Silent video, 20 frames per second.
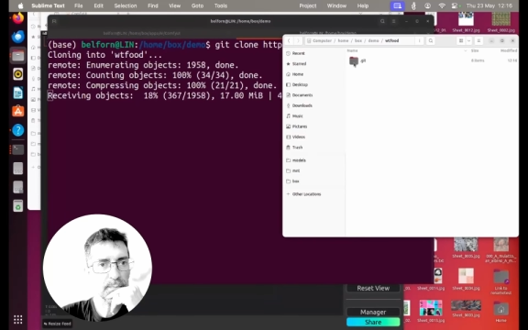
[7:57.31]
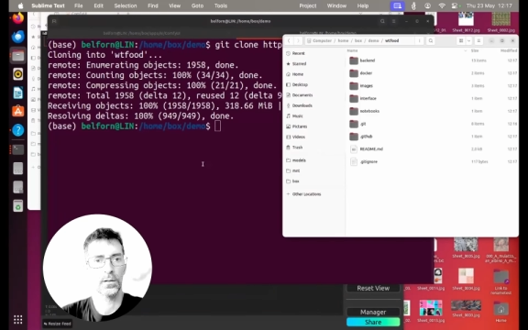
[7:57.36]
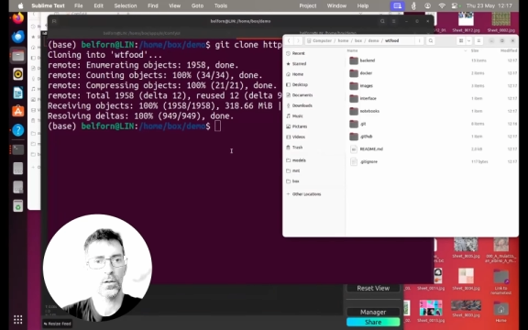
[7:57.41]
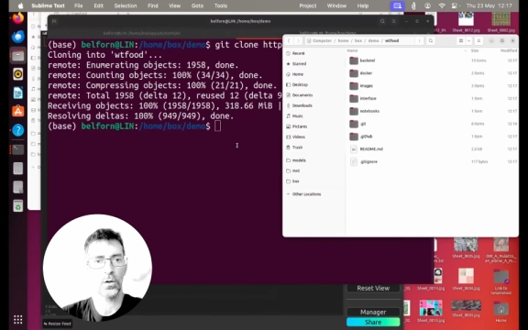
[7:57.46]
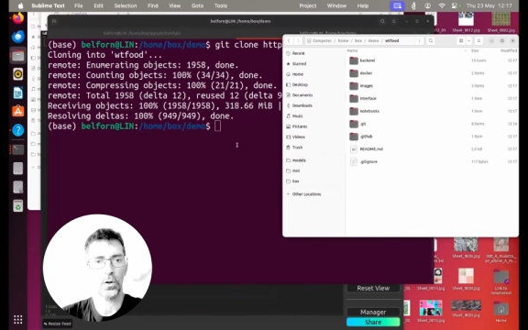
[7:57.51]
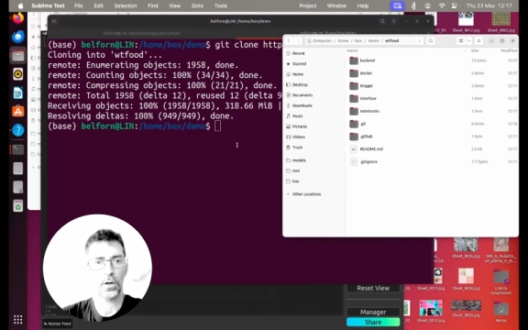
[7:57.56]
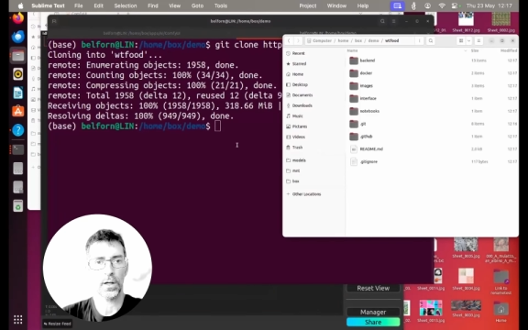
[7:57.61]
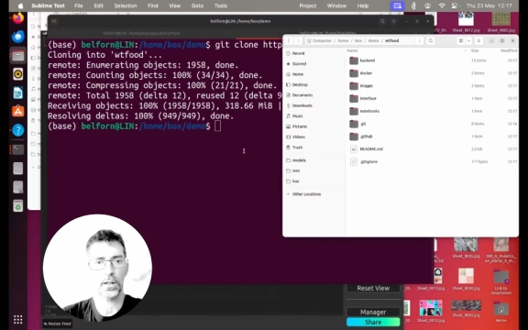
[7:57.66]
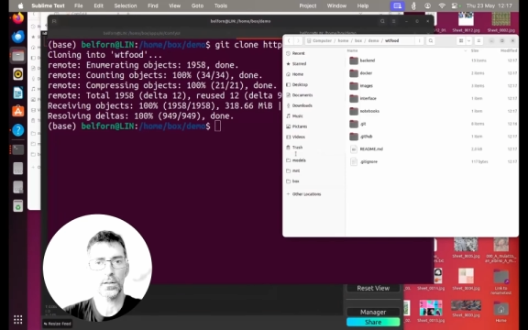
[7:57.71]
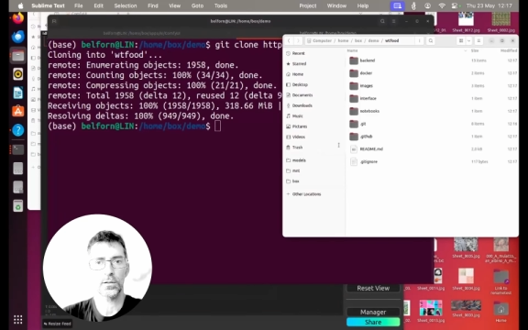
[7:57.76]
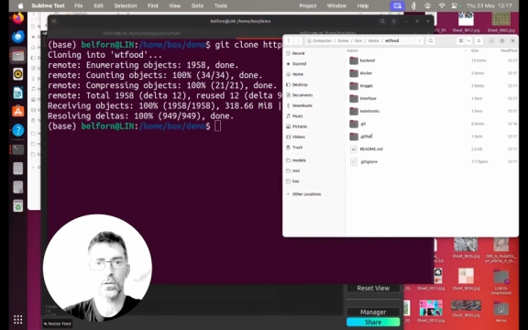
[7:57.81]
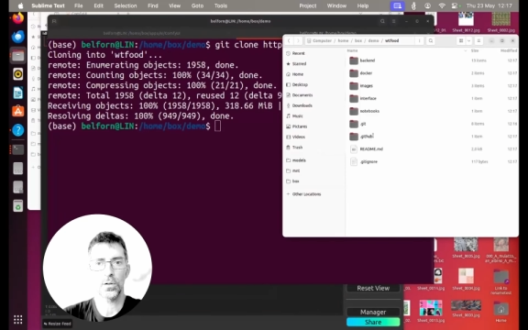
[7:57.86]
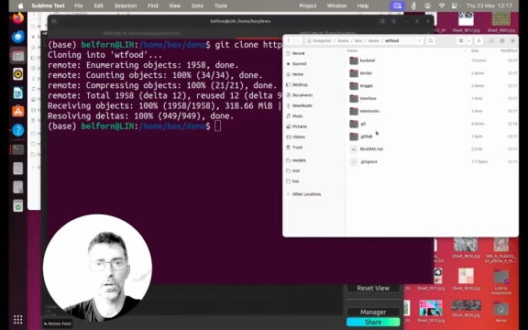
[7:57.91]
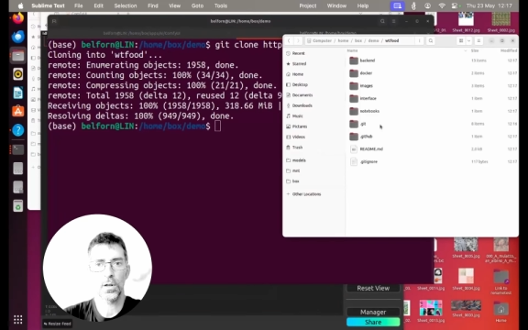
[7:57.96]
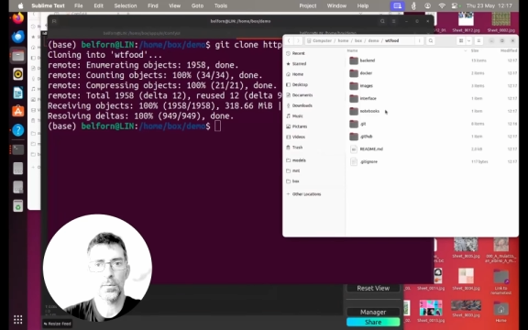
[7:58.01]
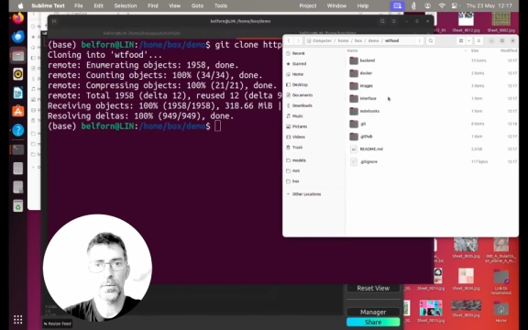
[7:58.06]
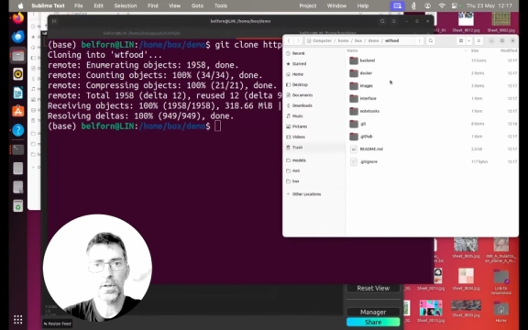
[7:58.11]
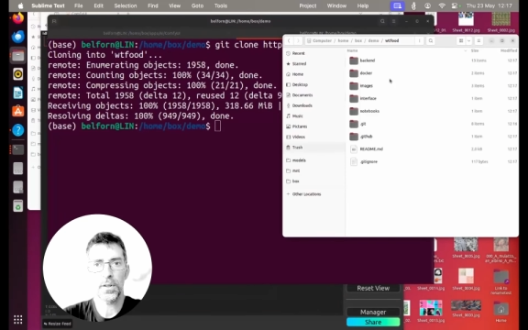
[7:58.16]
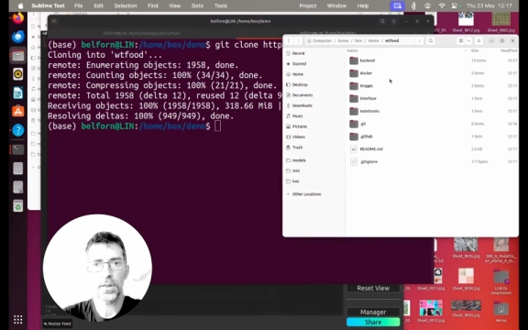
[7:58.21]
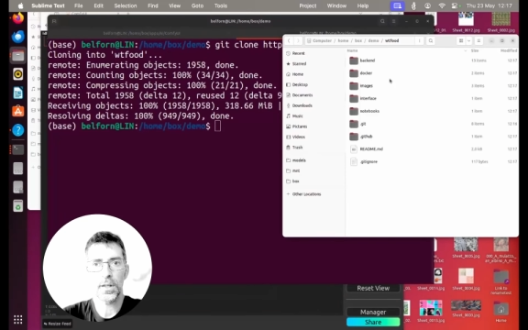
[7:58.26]
Okay, so
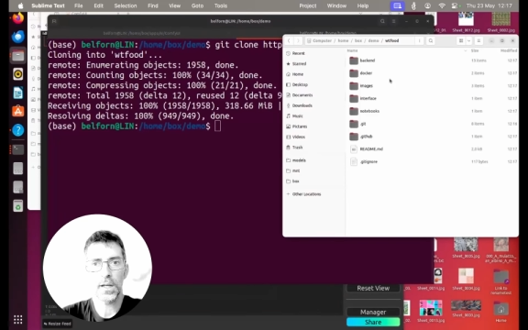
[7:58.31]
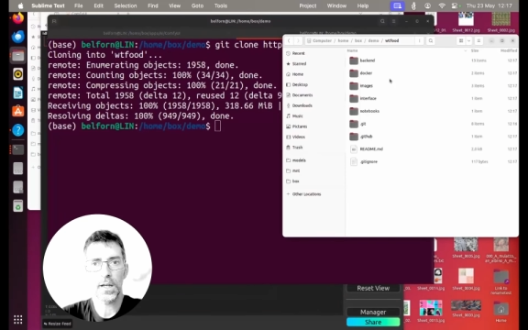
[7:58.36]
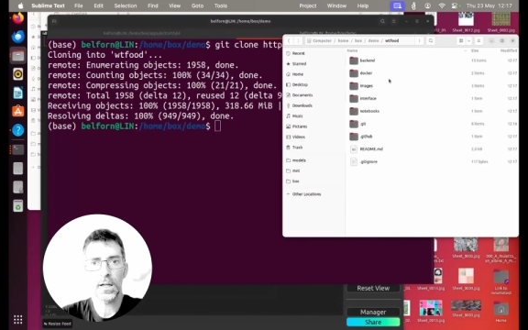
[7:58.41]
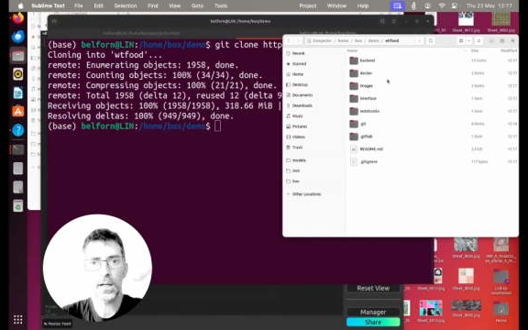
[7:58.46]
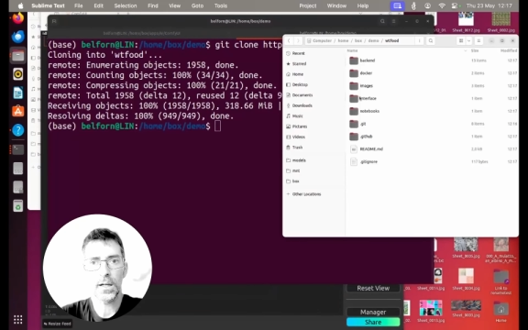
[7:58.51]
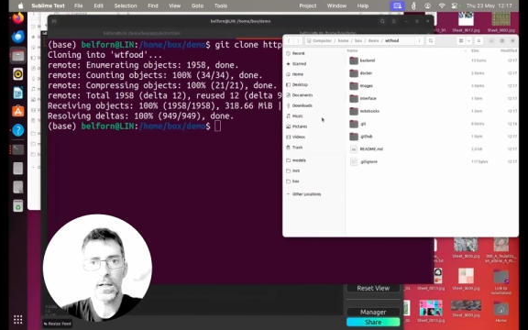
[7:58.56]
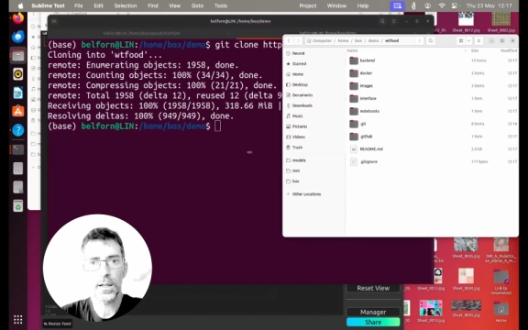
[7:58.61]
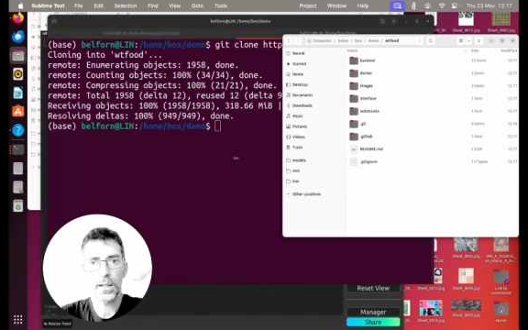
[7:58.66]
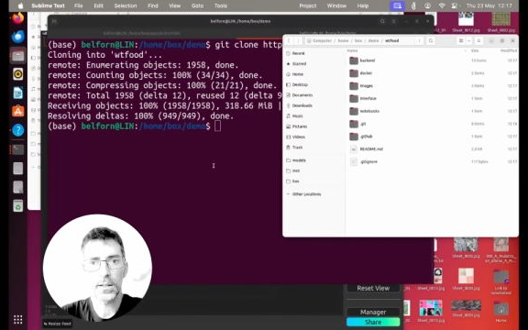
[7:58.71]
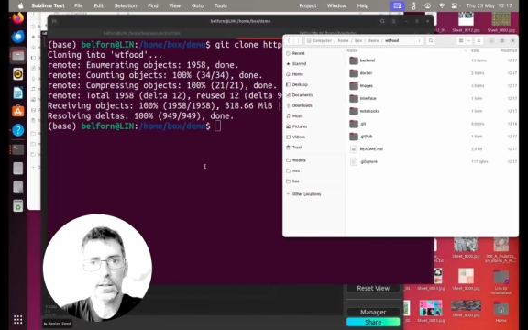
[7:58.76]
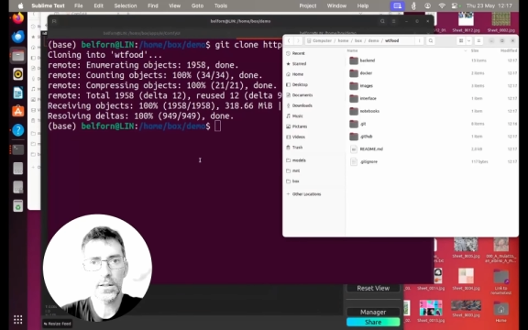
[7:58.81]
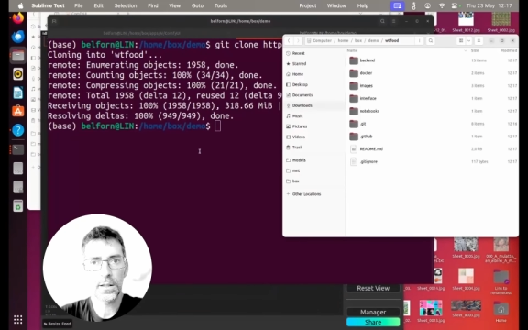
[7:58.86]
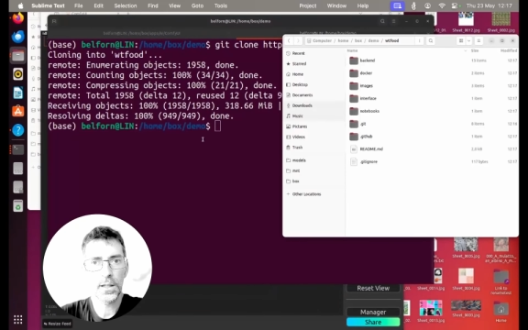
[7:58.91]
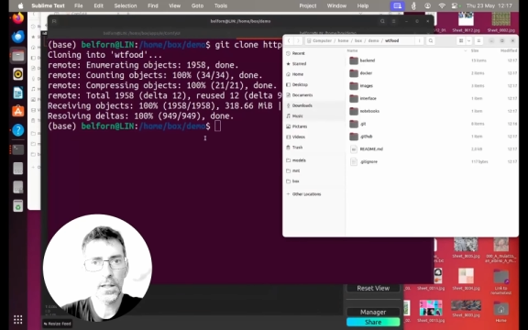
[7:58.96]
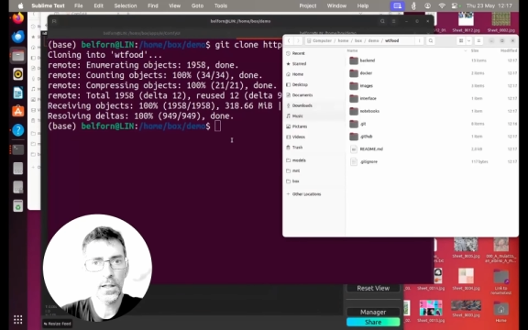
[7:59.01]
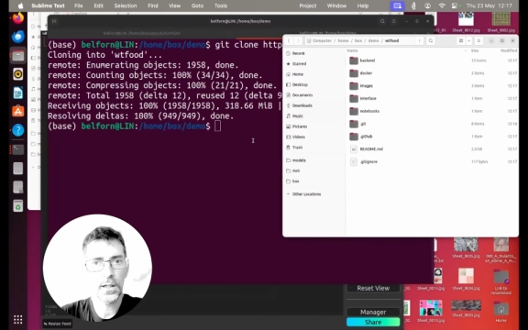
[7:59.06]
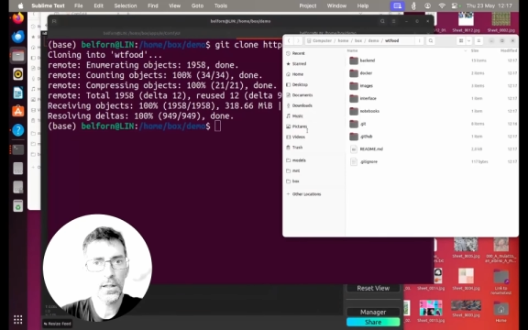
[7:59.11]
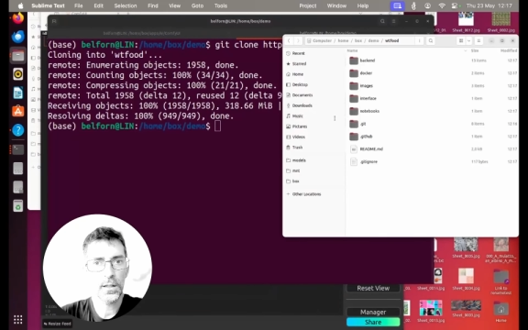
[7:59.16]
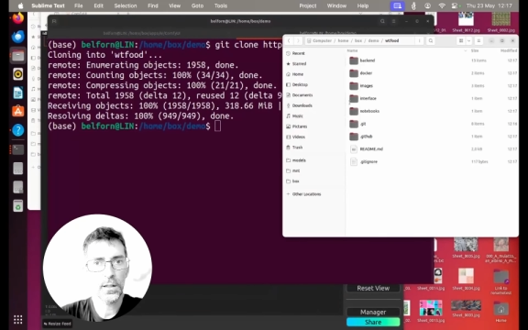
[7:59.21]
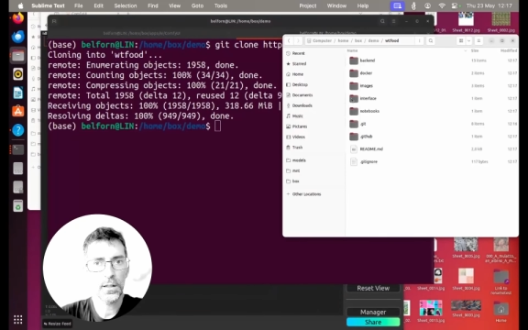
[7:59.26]
everything is
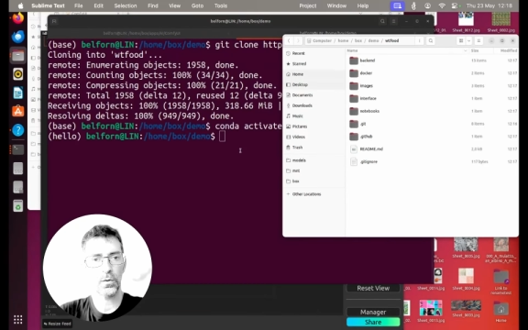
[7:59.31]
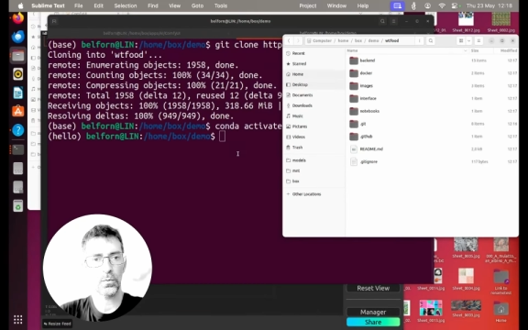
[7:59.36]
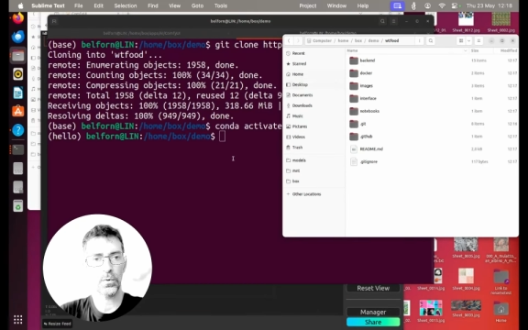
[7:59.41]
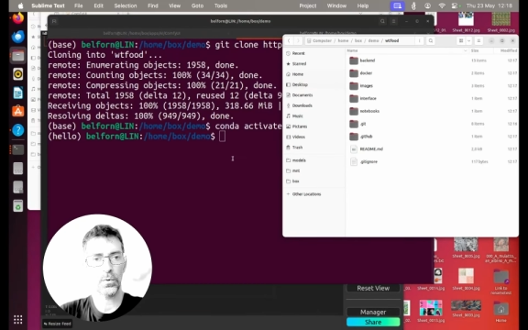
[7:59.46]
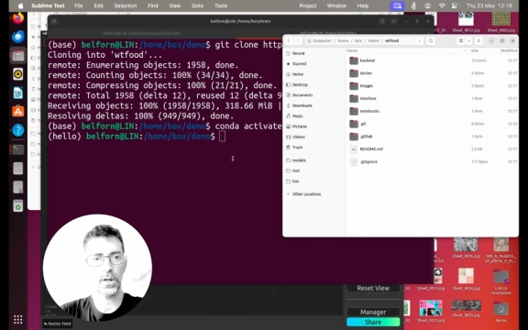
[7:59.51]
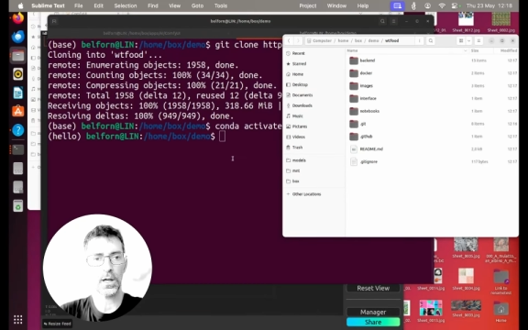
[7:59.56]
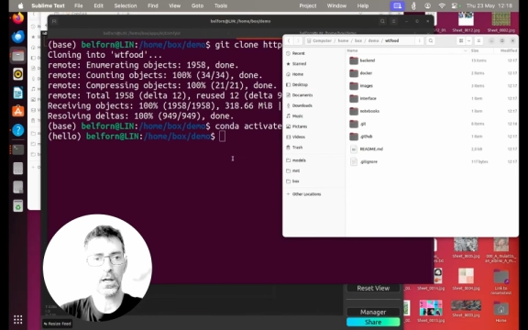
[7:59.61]
here. We